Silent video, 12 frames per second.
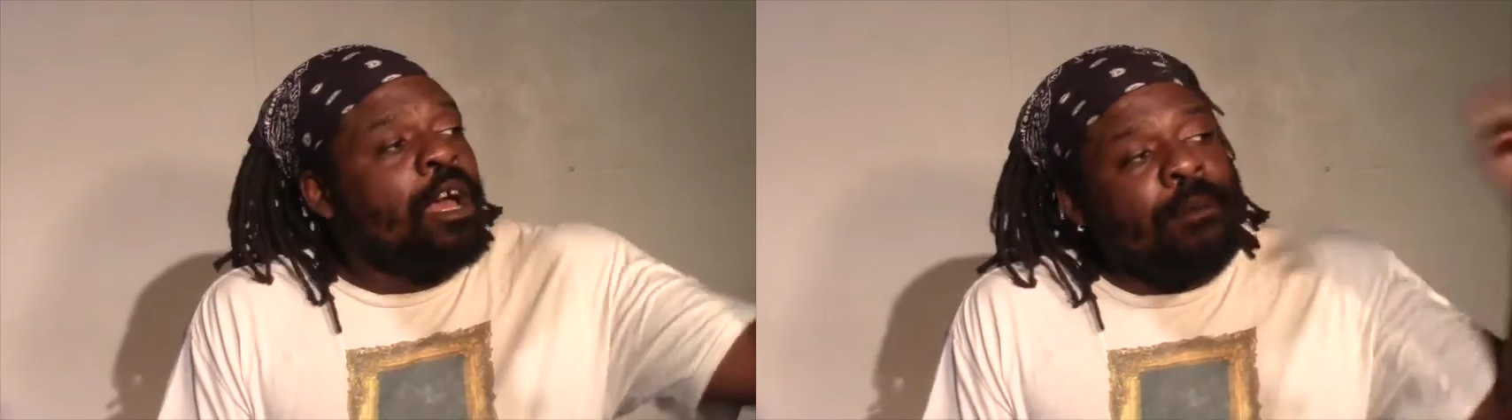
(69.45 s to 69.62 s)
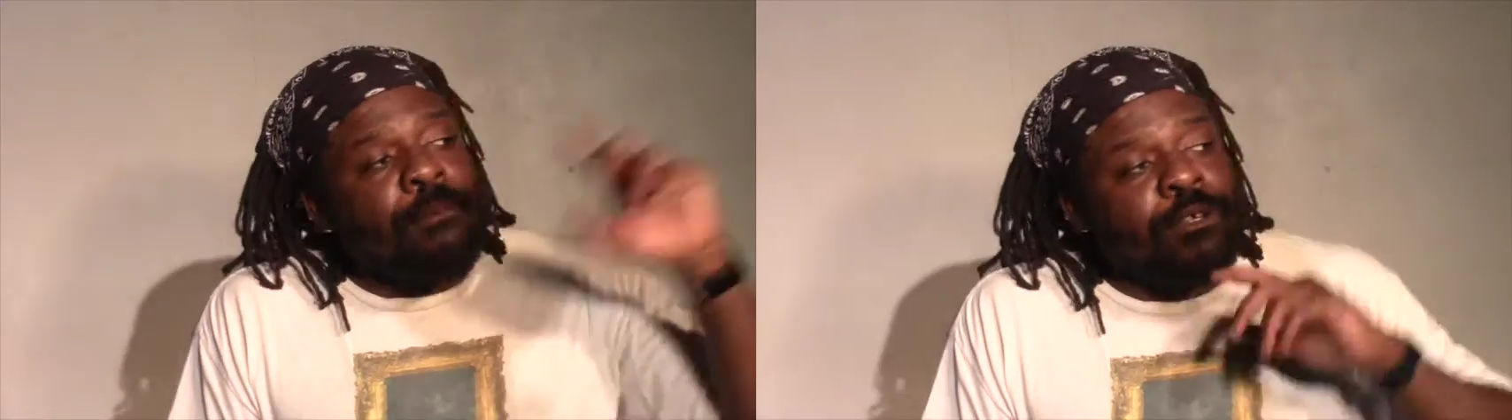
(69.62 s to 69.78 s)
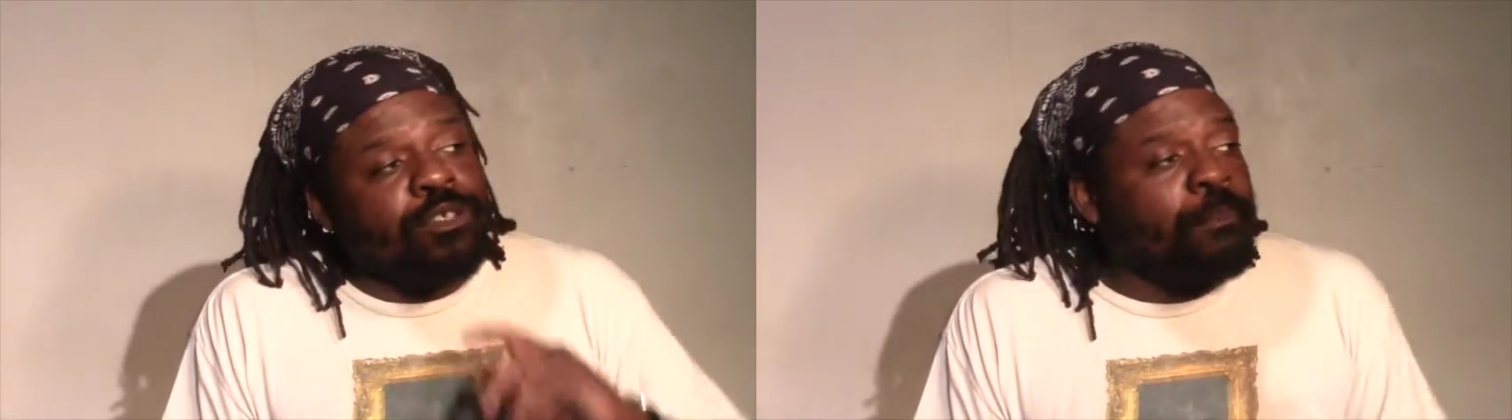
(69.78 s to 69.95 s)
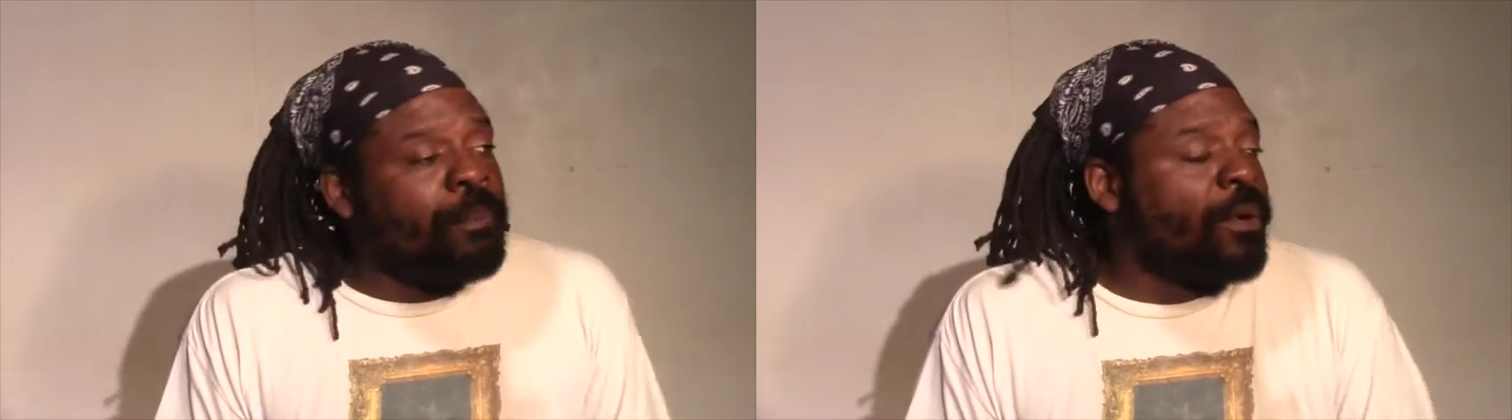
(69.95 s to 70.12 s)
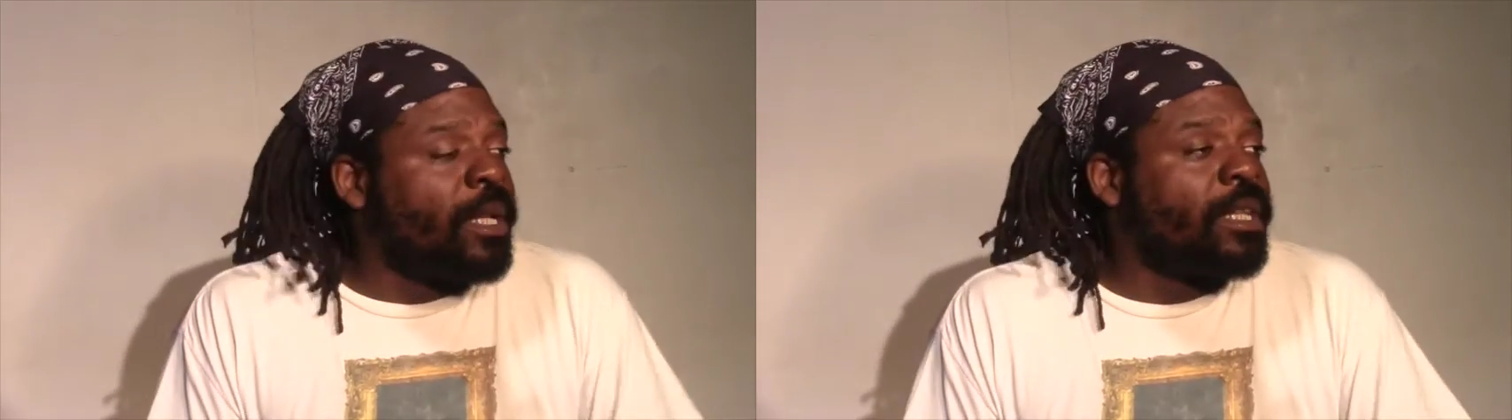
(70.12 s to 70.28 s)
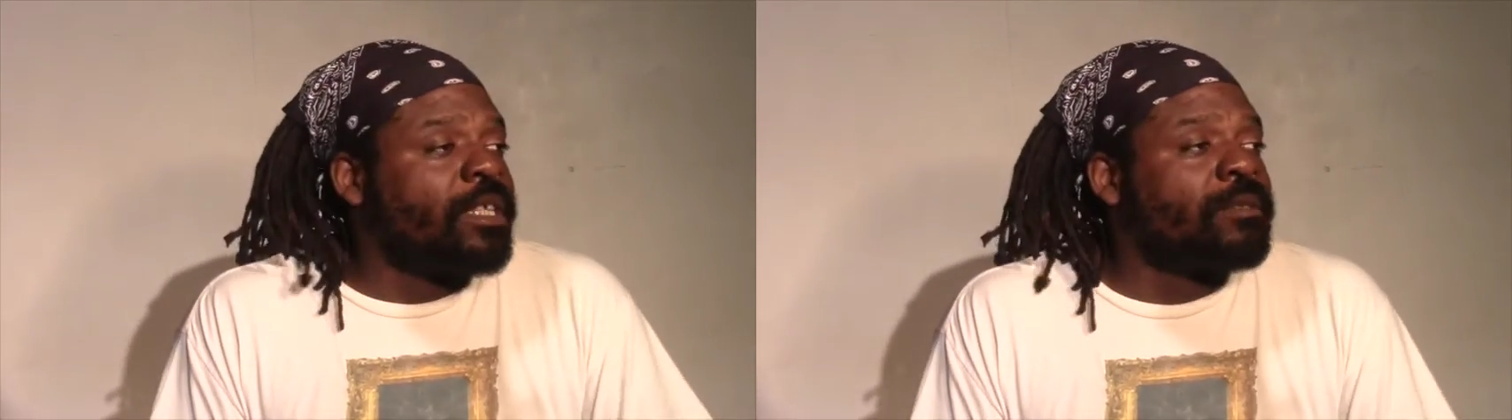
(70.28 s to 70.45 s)
I'm also
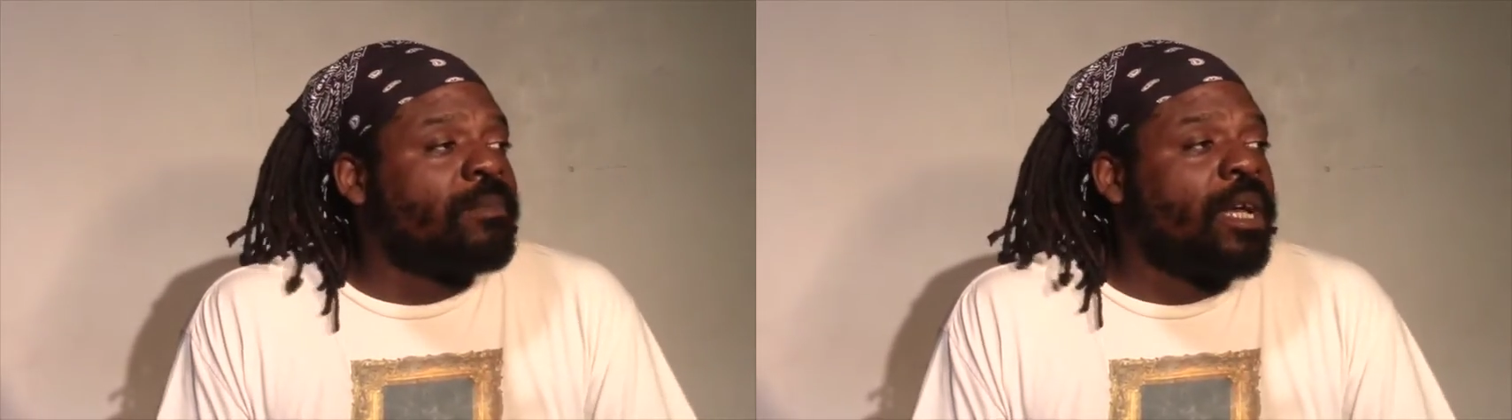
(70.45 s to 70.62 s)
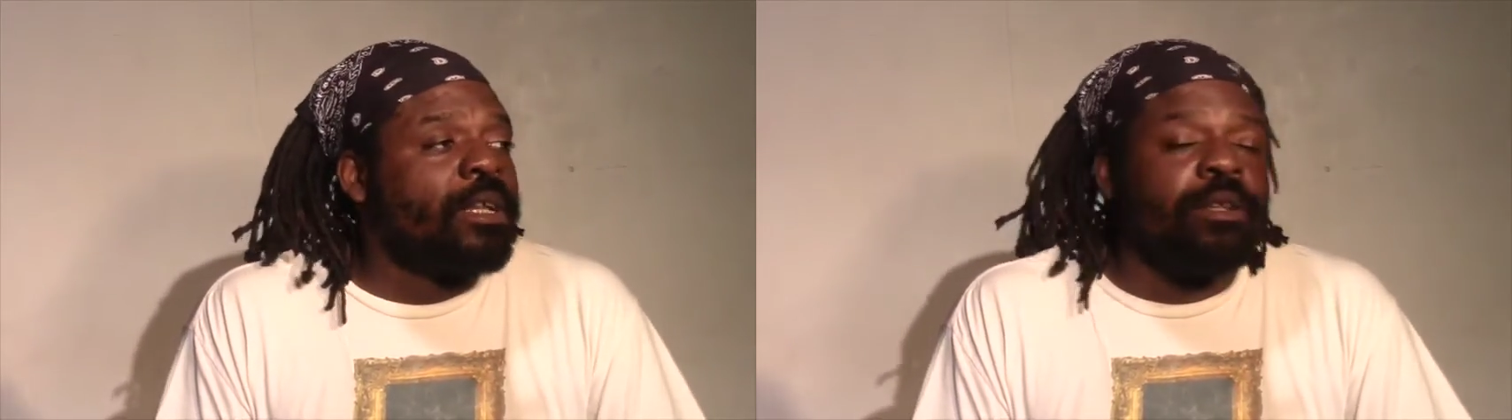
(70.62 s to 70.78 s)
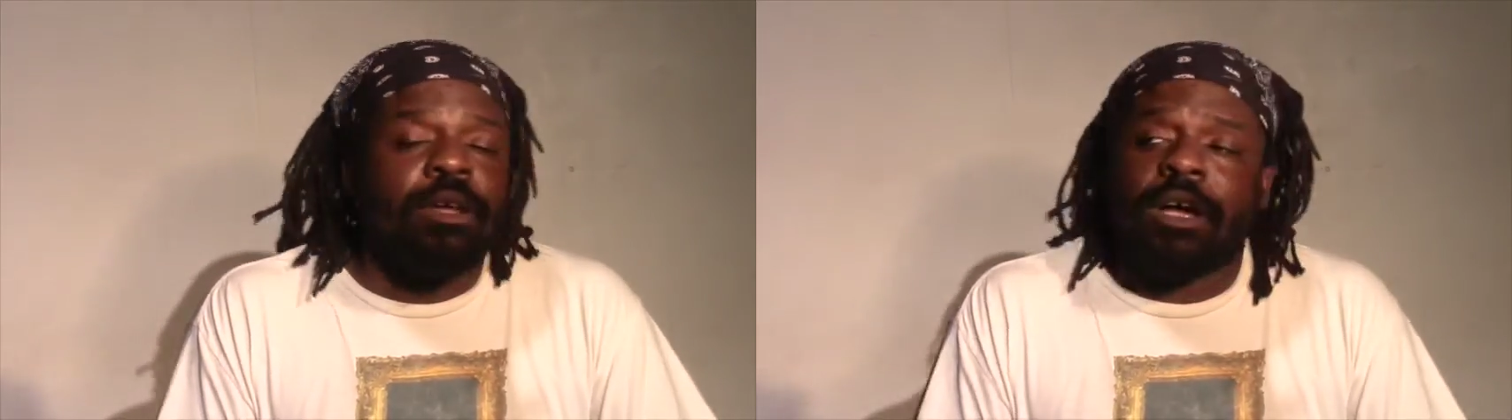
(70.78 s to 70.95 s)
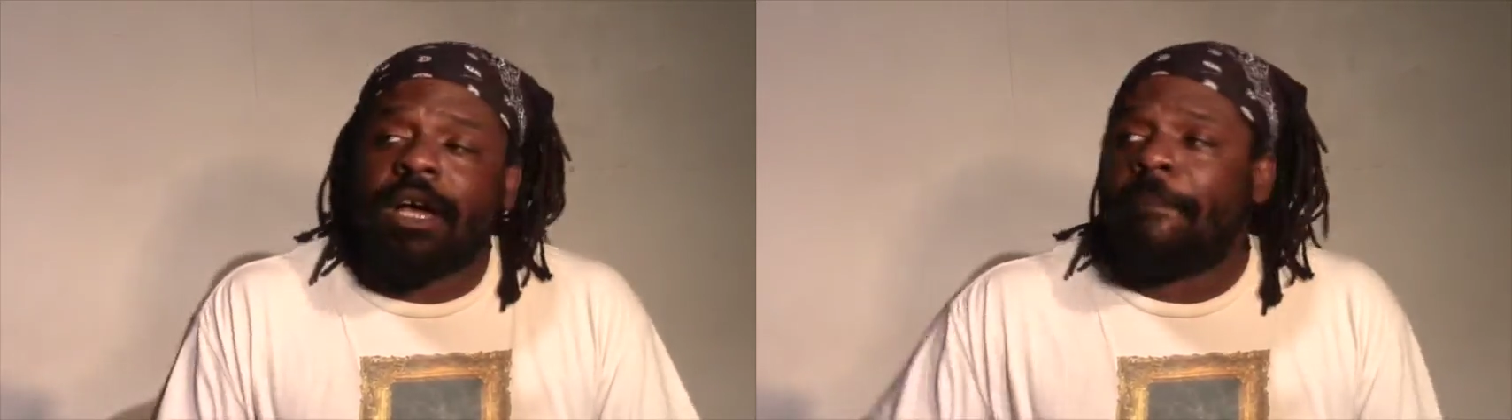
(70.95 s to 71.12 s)
putting this monologue